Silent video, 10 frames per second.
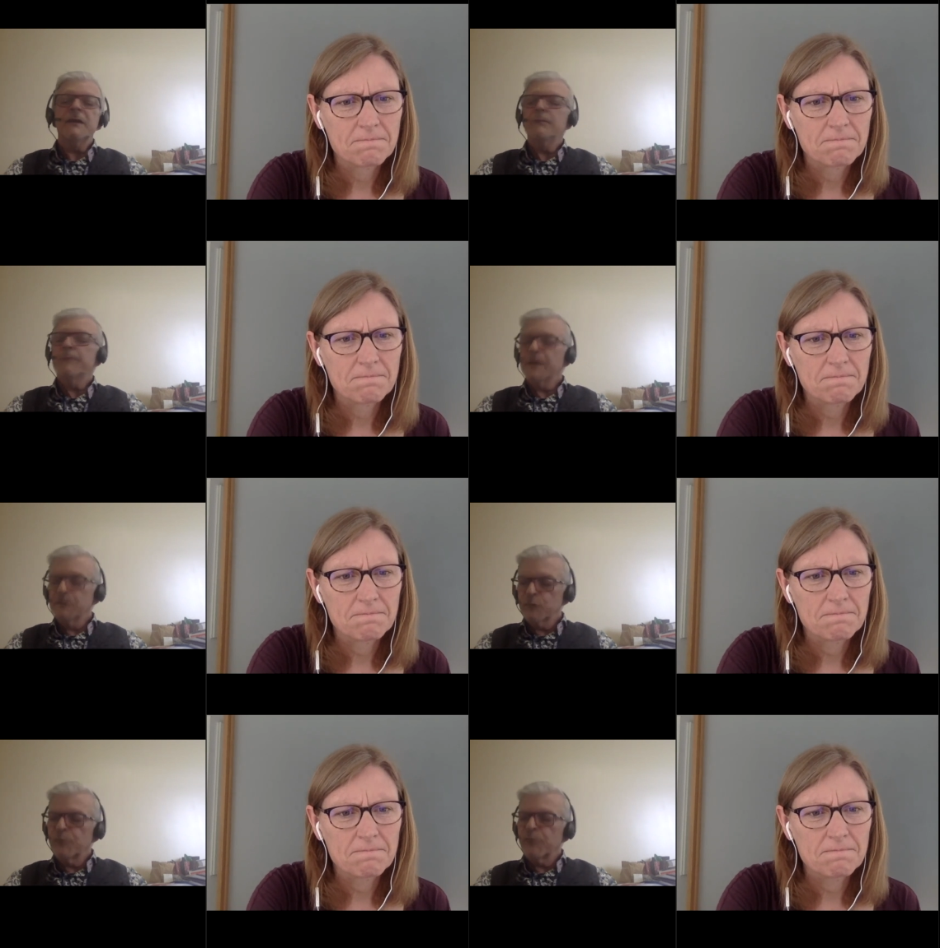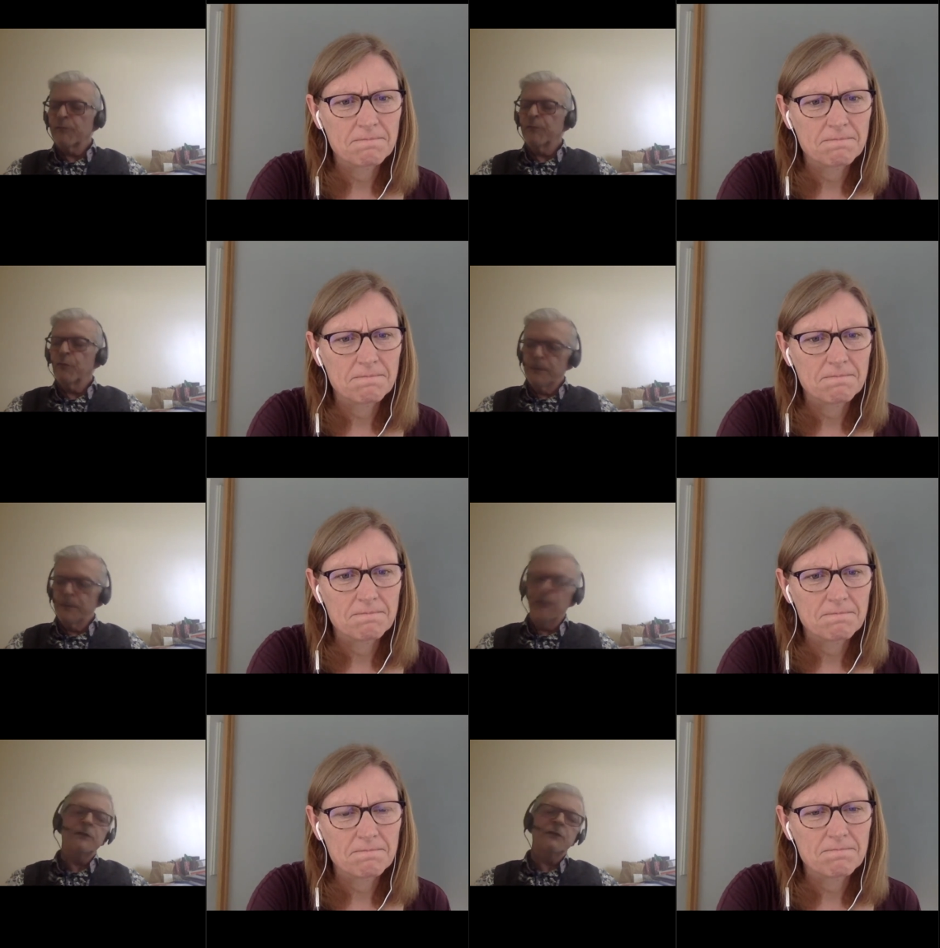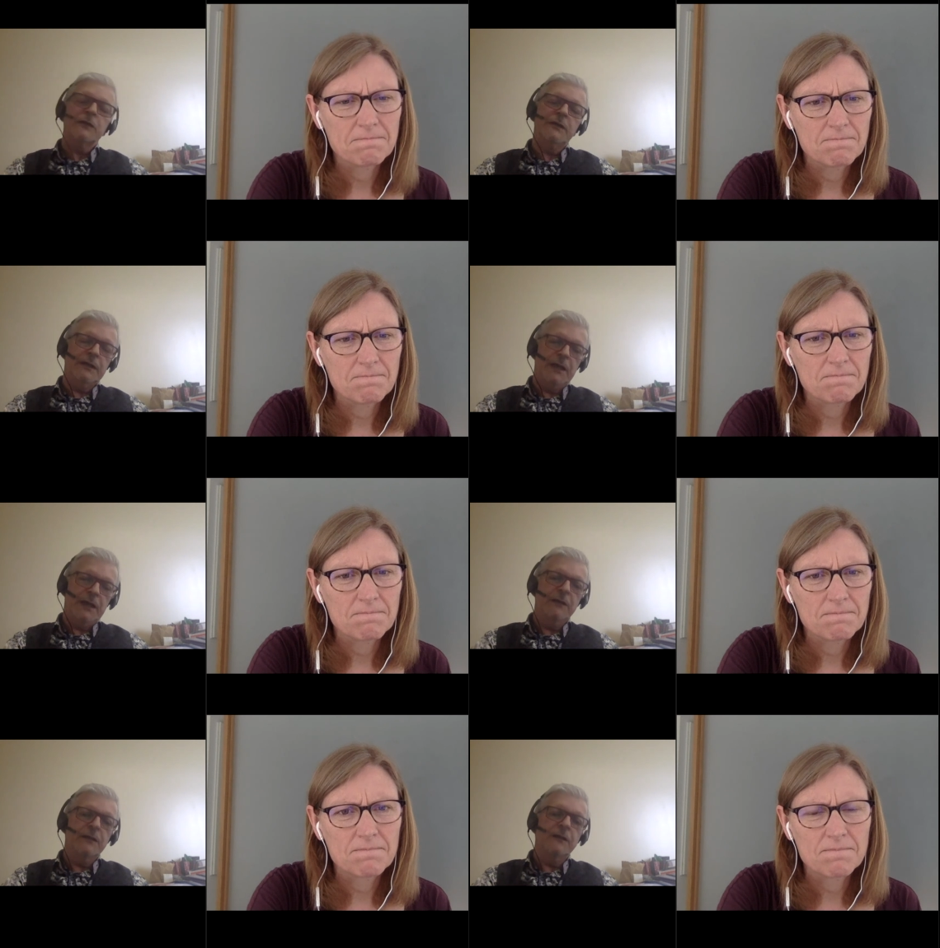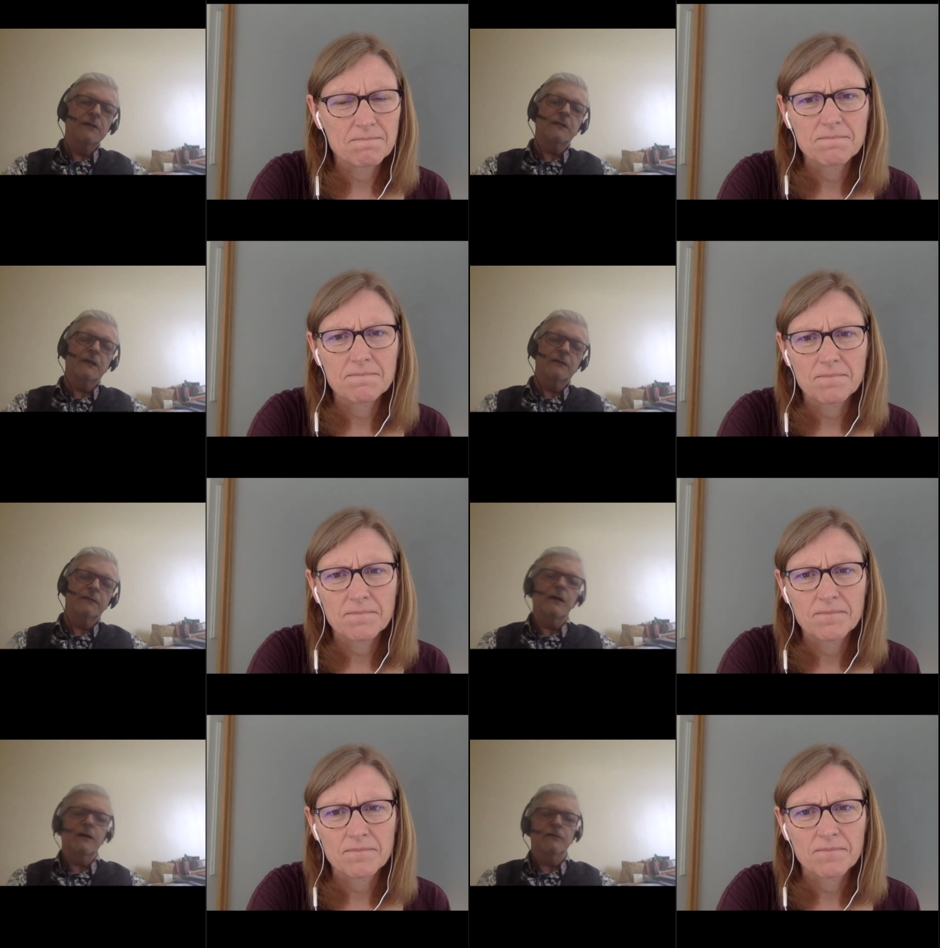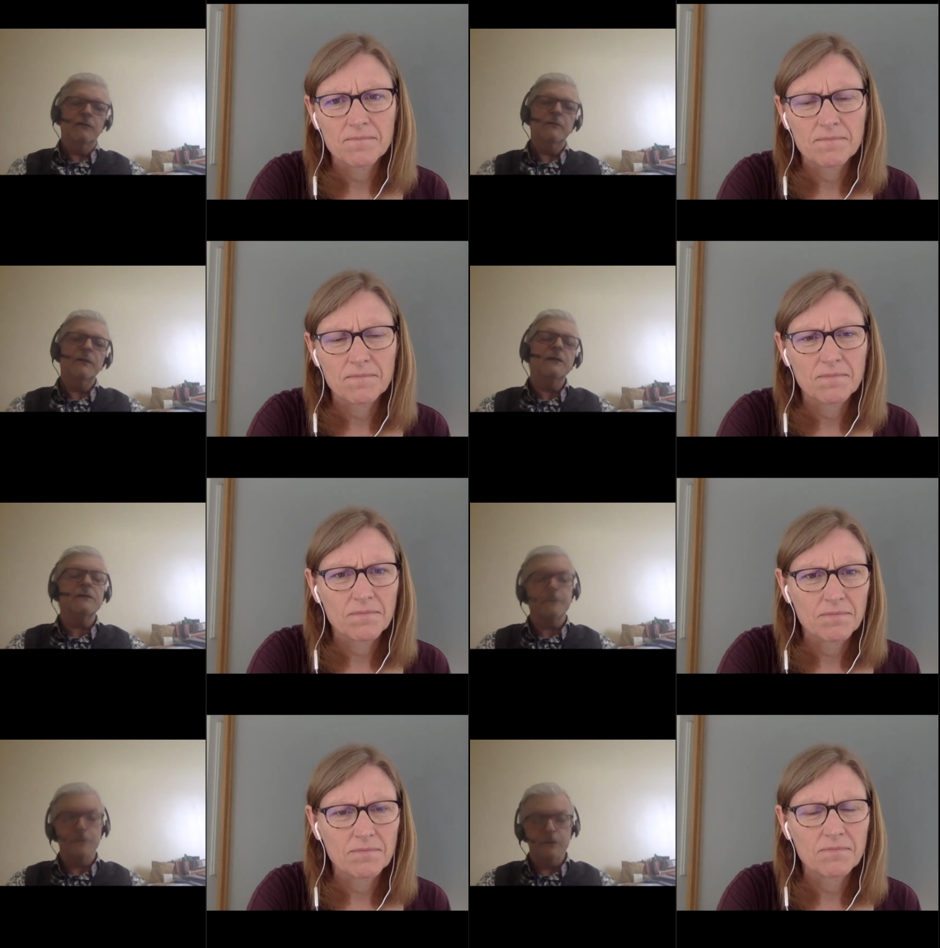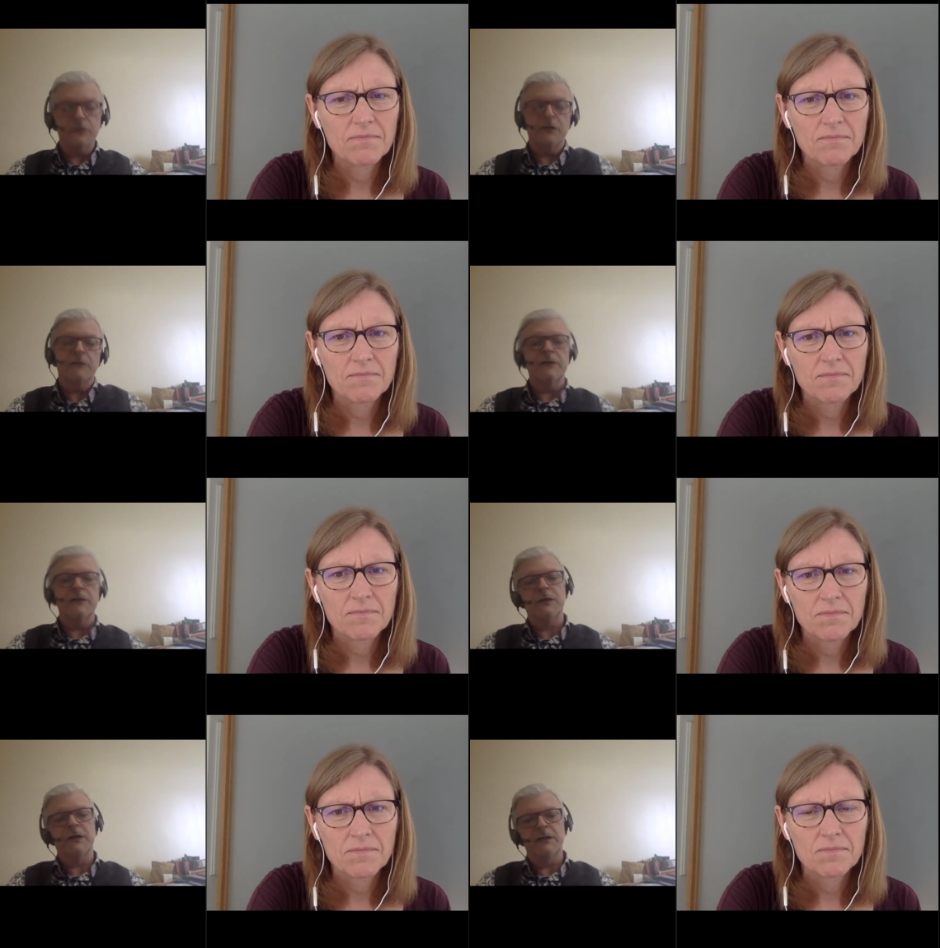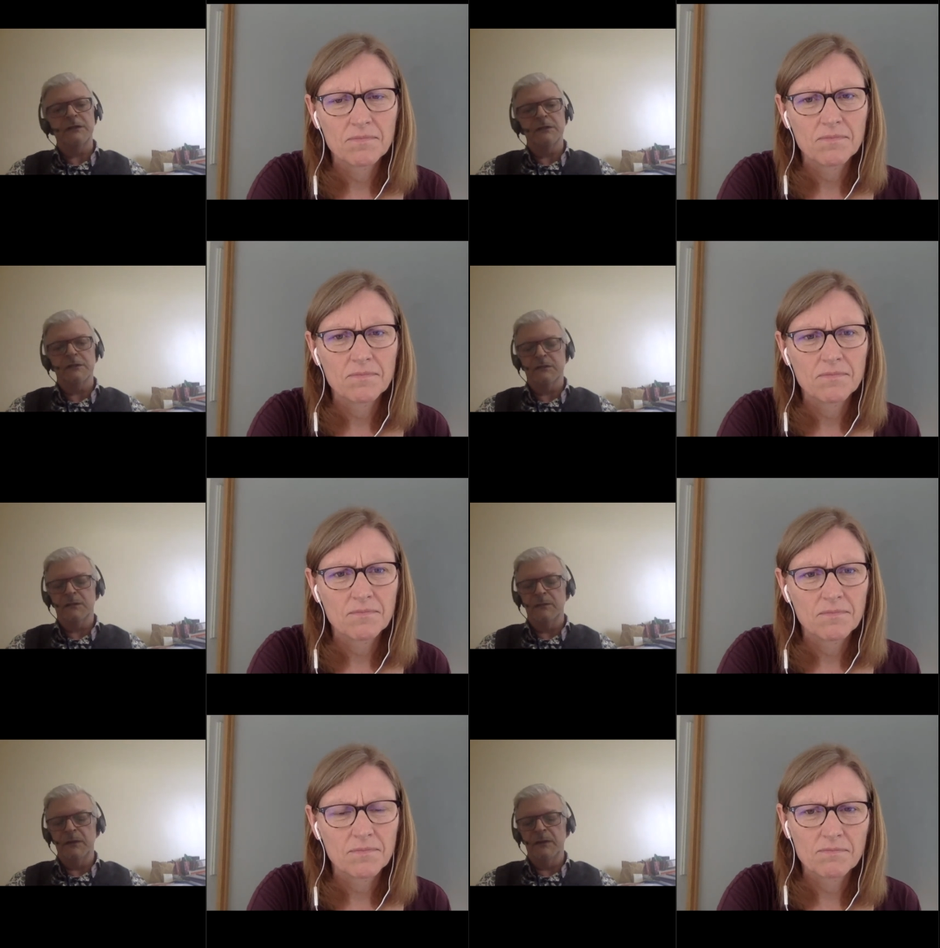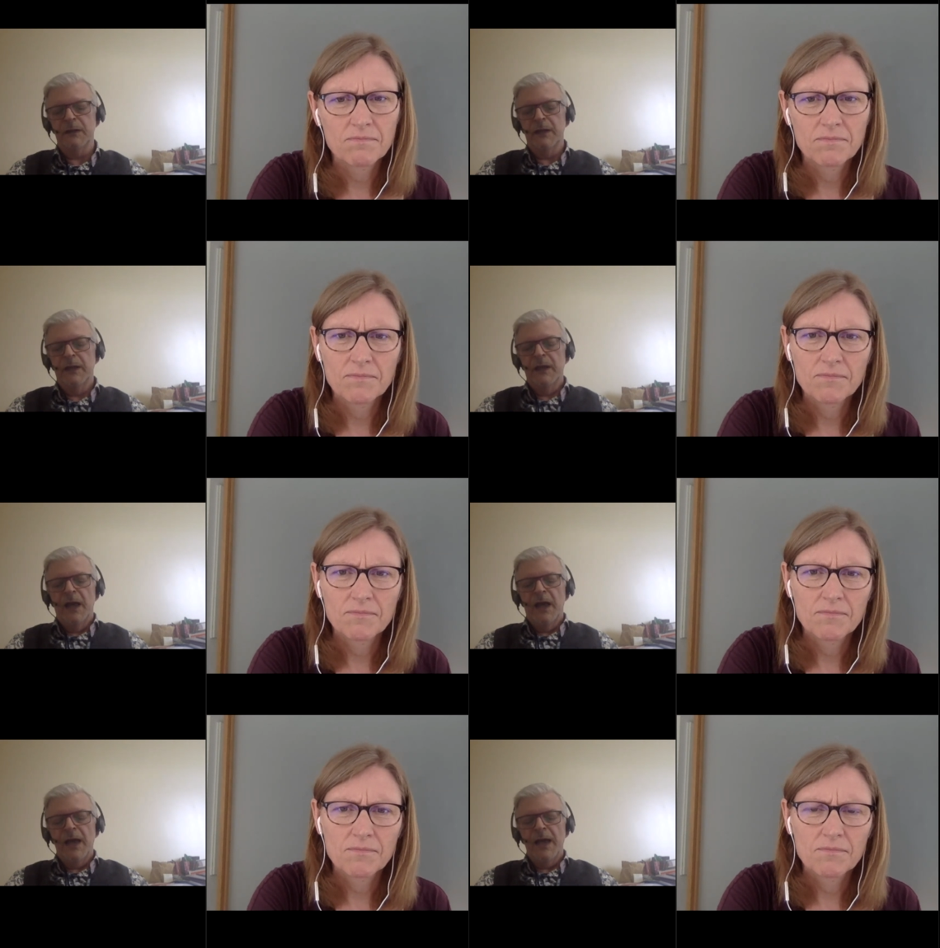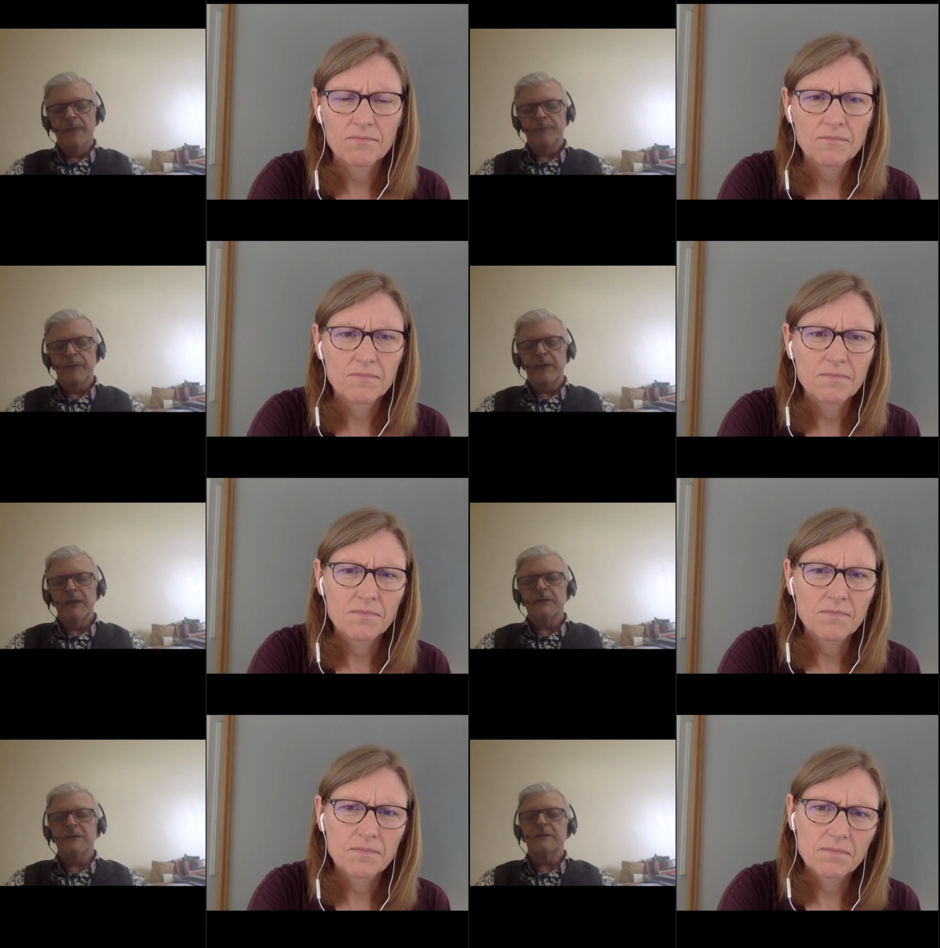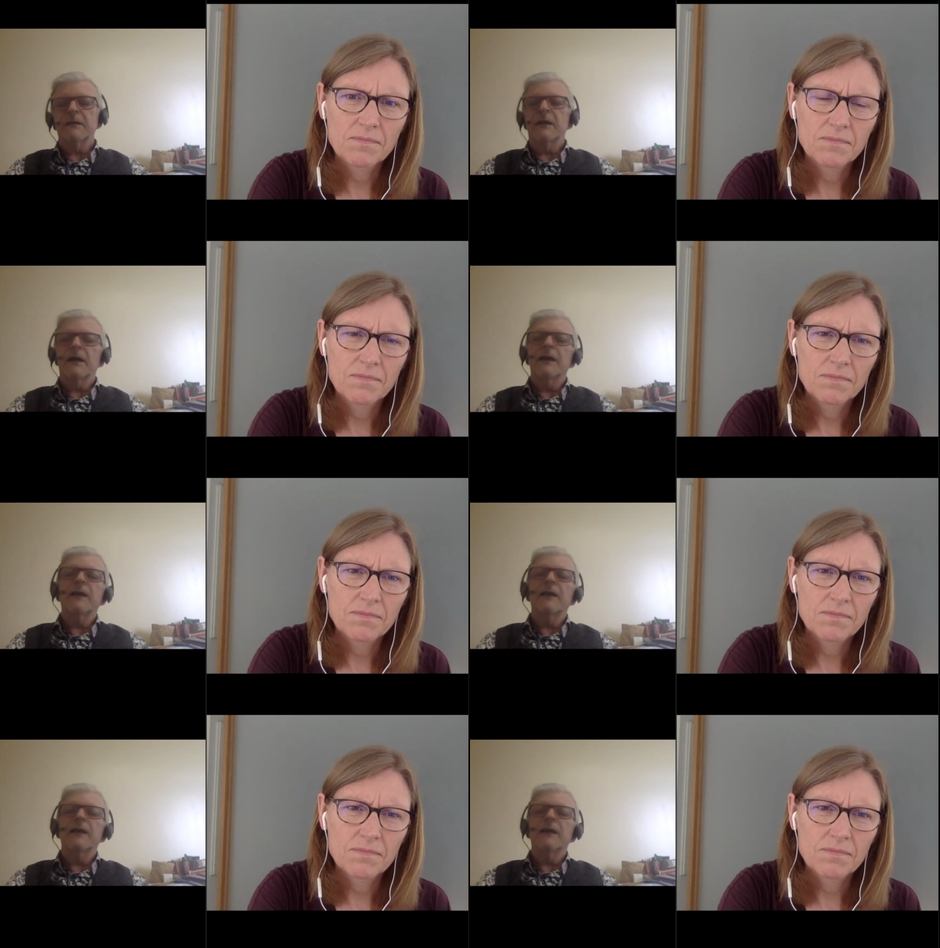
Speaker 1: The- Benadryl formulation in Canada is diphenhydramine. It's a first generation antihistamine. Um, it